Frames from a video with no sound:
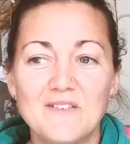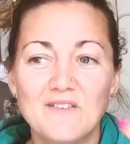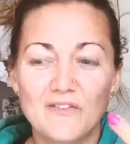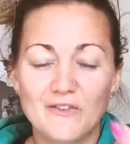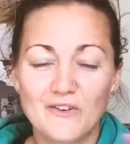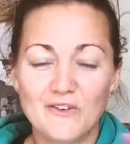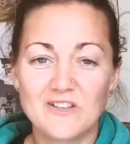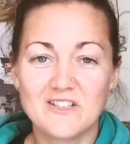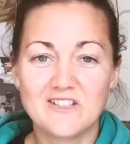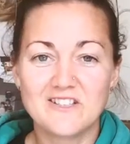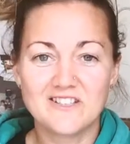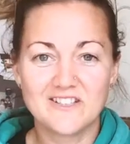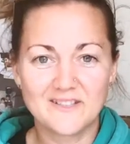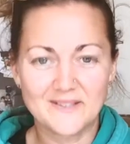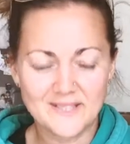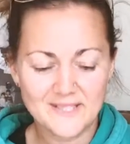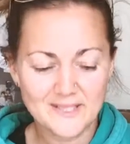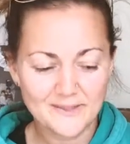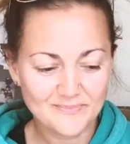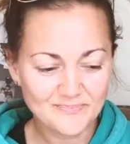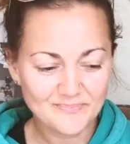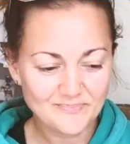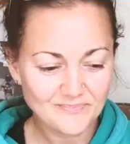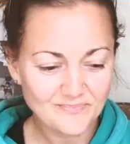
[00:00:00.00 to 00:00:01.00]
For
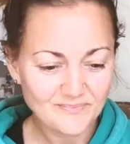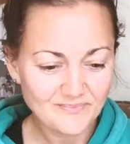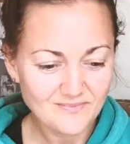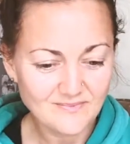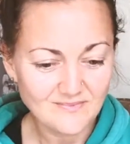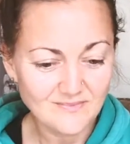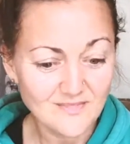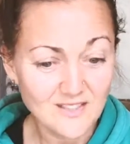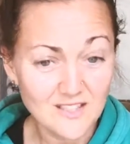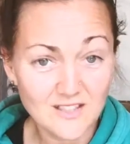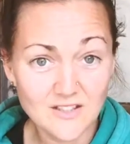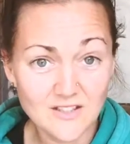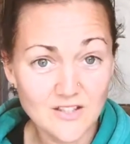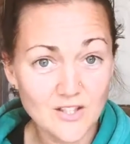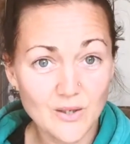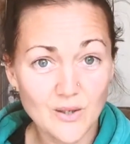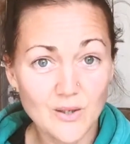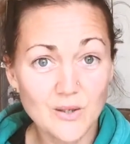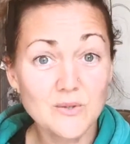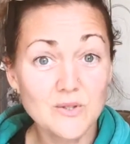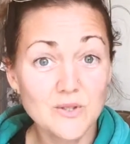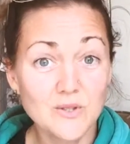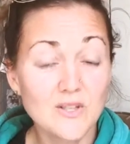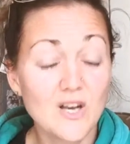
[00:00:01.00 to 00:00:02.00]
instance, So
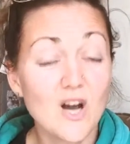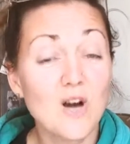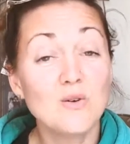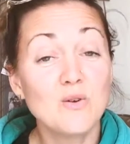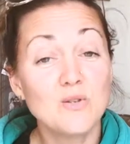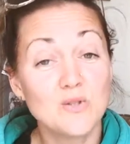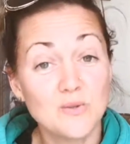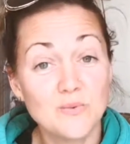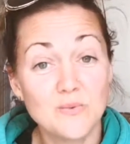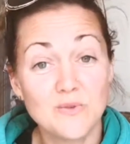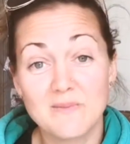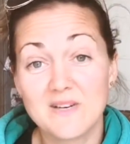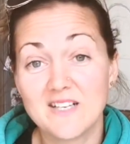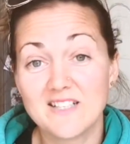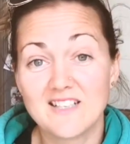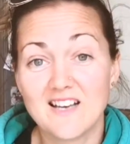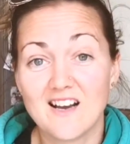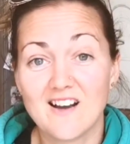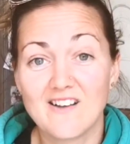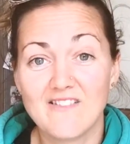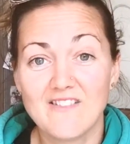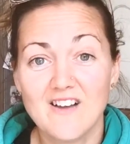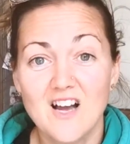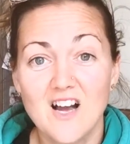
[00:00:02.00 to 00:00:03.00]
I'll do it with
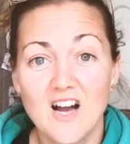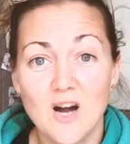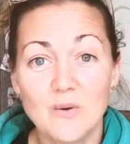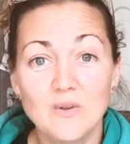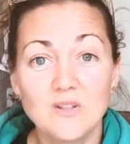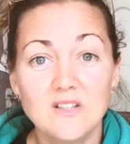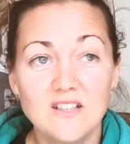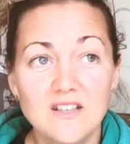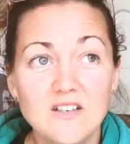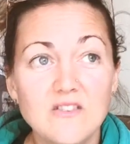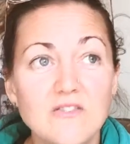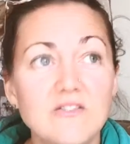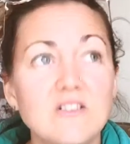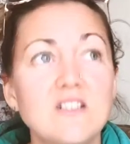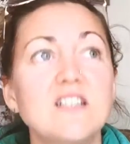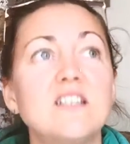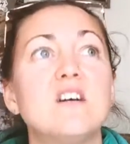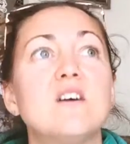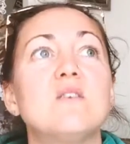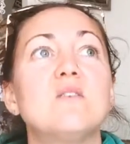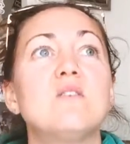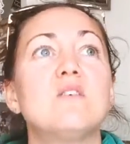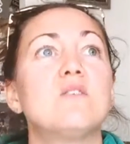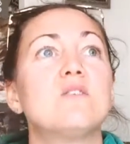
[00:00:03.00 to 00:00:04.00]
myself. I'll literally
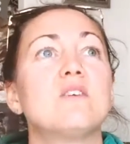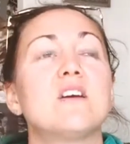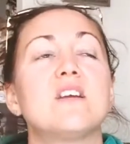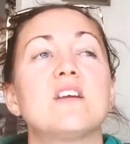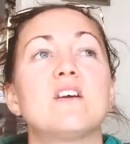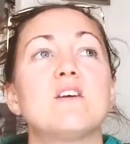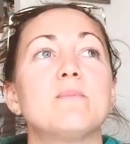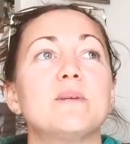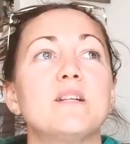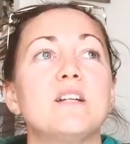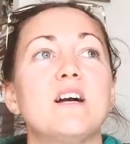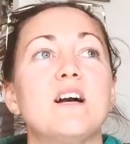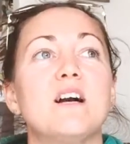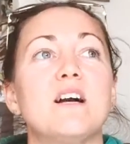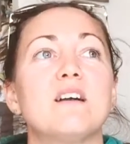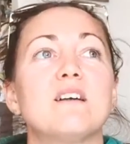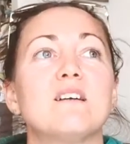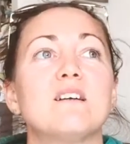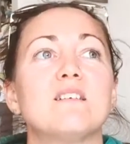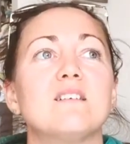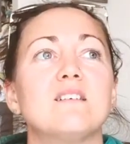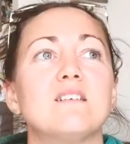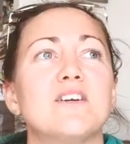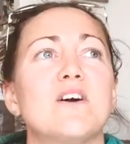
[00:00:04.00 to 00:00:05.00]
go along and I'll be
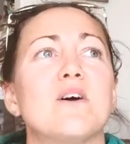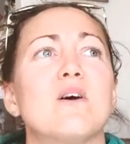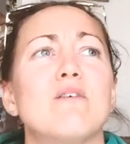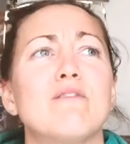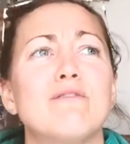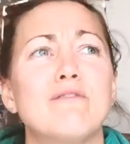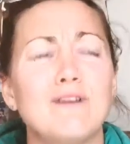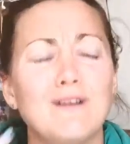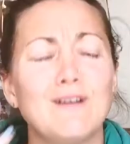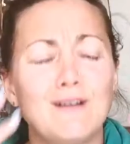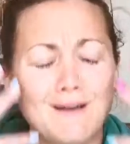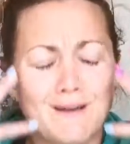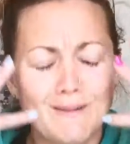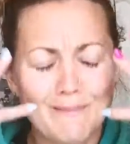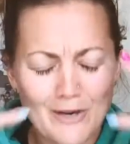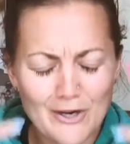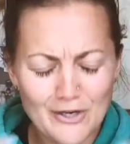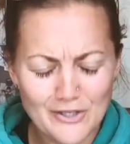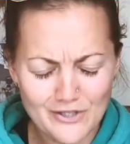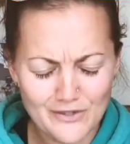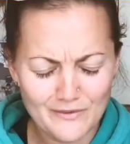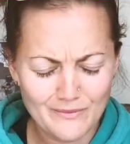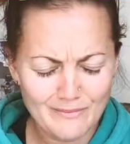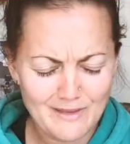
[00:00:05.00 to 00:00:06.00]
like, I'll feel an
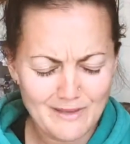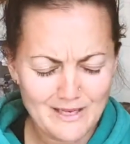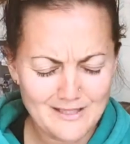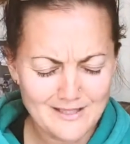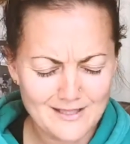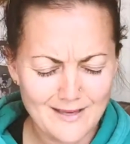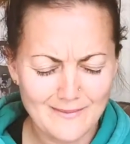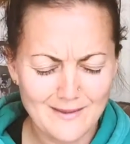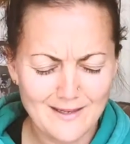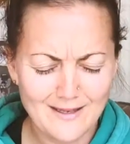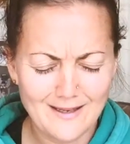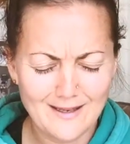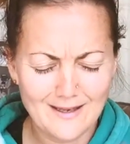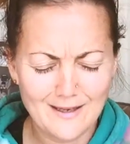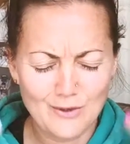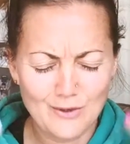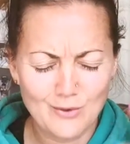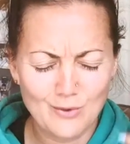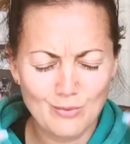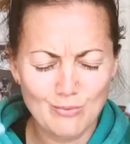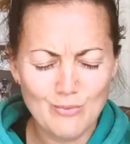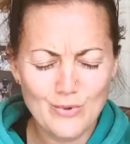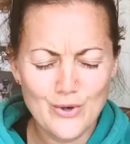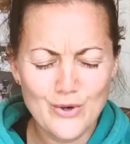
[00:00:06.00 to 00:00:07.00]
emotion about something and
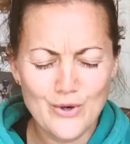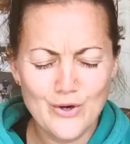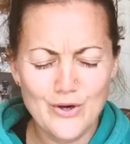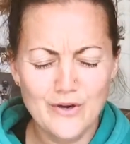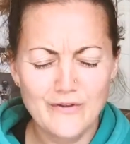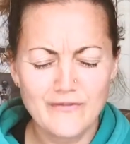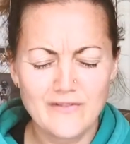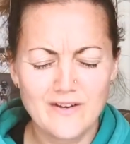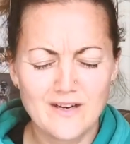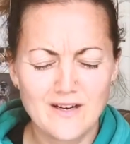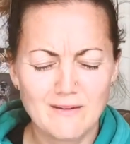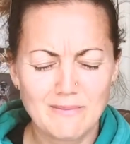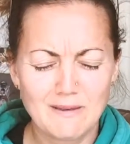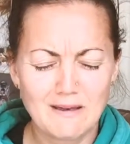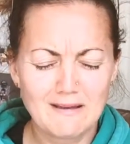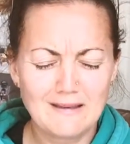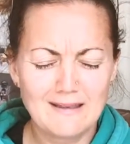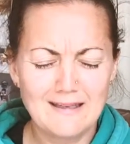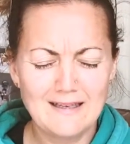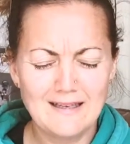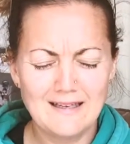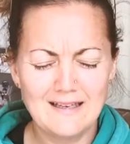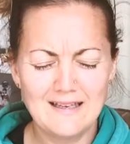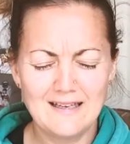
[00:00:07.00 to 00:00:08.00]
it'll move and I'll be like,
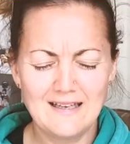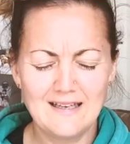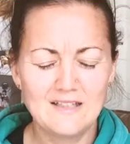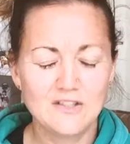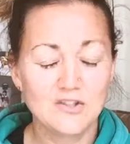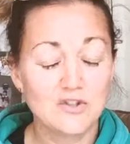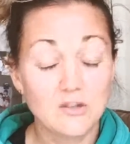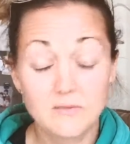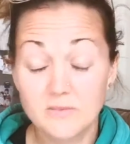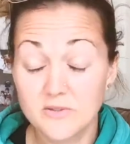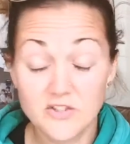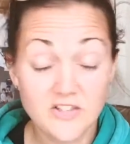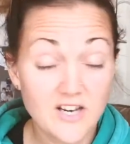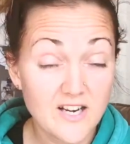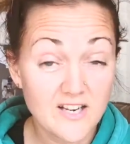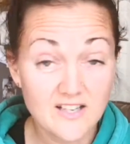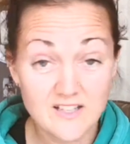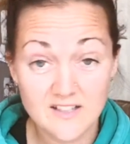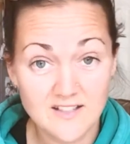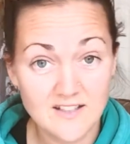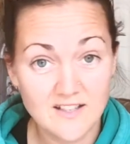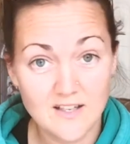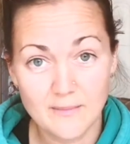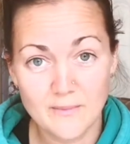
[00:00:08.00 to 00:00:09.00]
drop straight
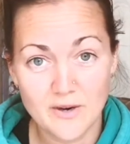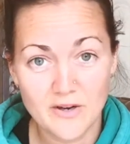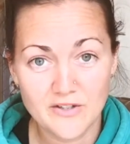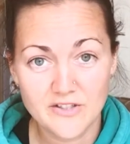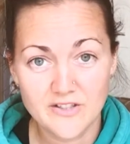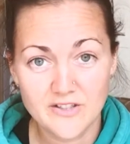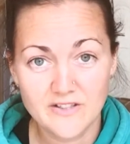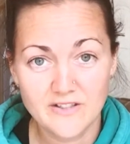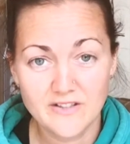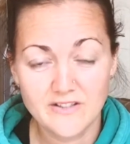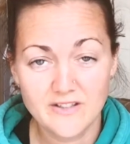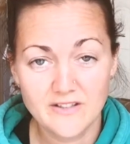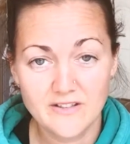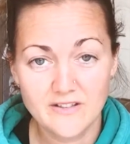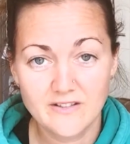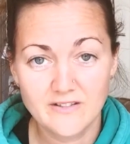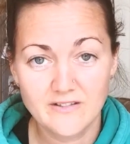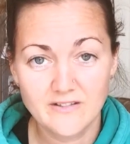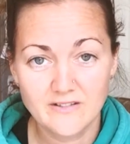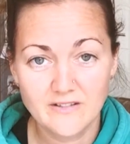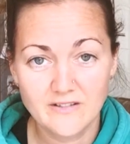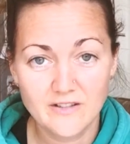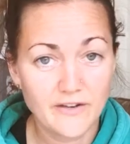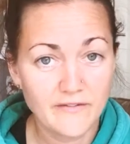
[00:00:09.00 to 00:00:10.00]
into the emotions.
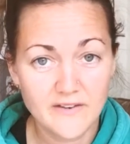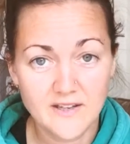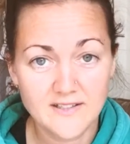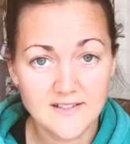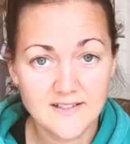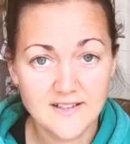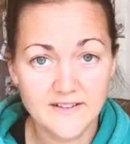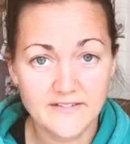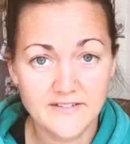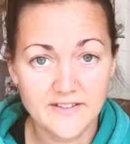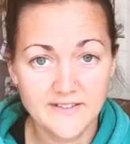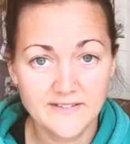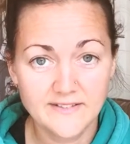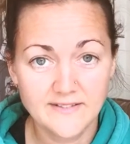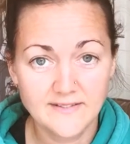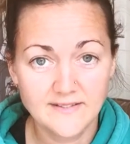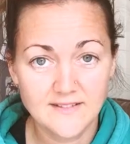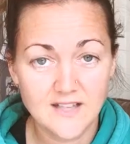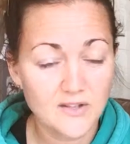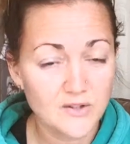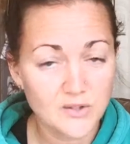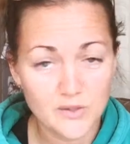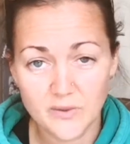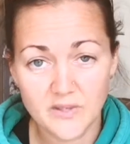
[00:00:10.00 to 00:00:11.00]
No fucks given.
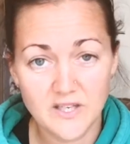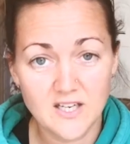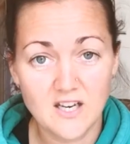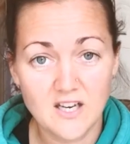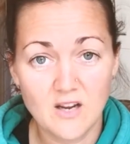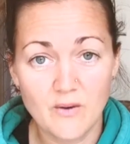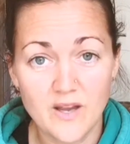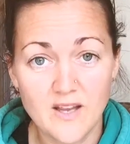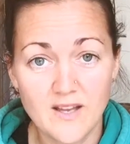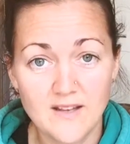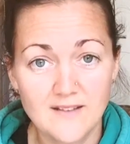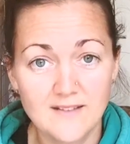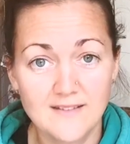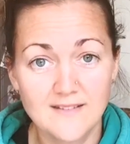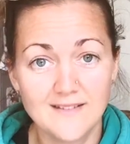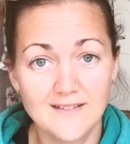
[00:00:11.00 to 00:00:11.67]
I'll do it anyway.